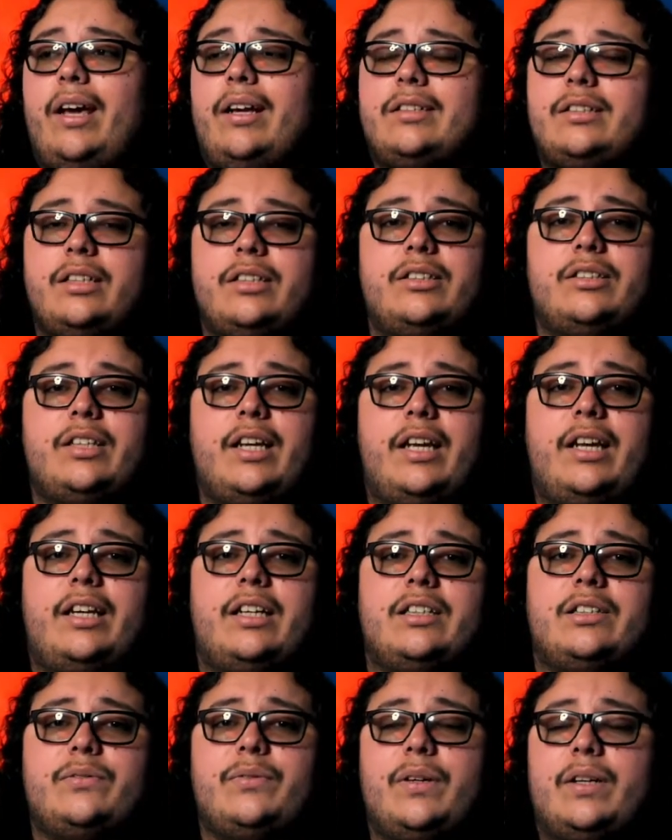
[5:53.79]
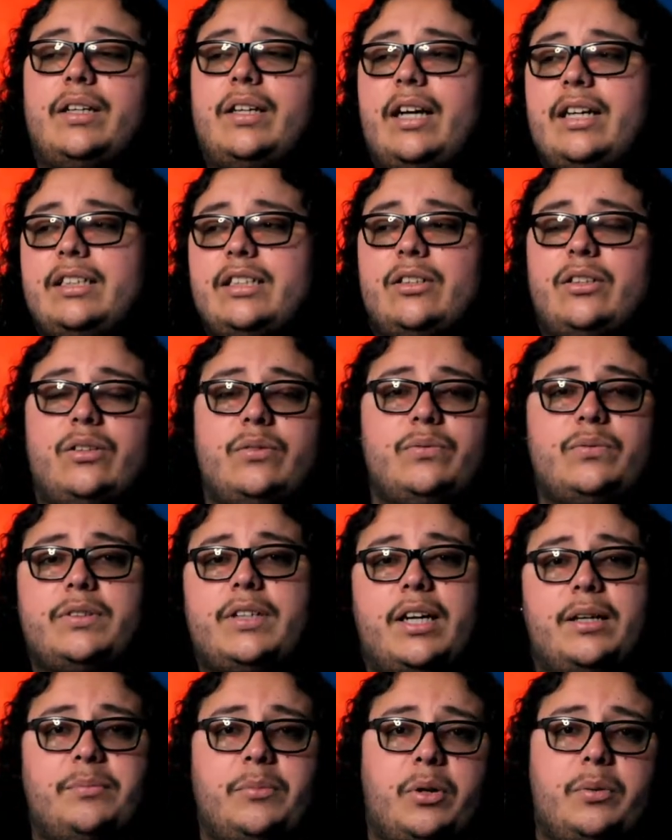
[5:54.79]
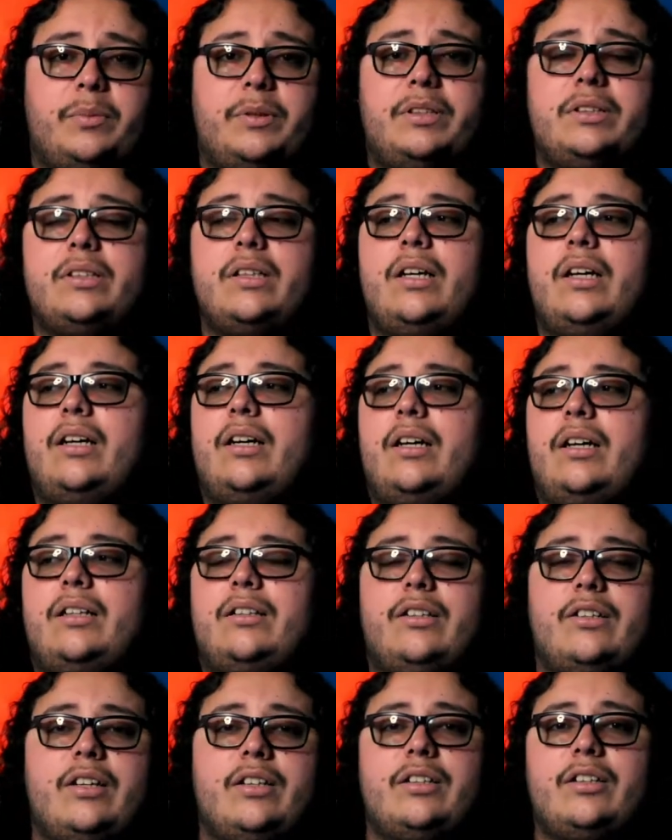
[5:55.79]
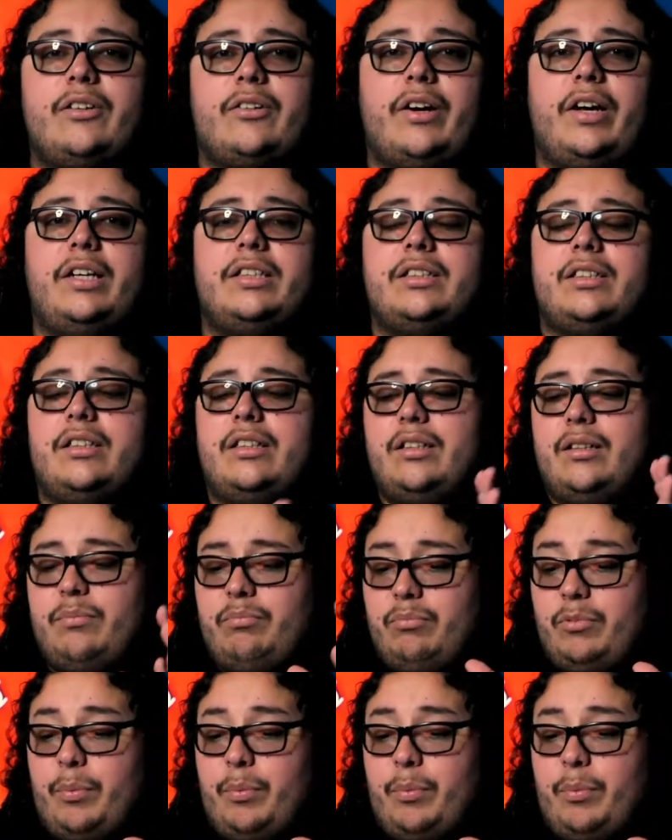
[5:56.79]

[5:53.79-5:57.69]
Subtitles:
It's entertaining. It's fun. Has little scary moments. They're nothing crazy. The